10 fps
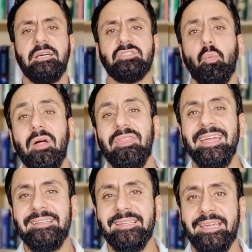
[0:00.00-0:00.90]
So what are the
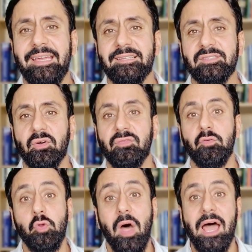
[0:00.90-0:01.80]
indicators of not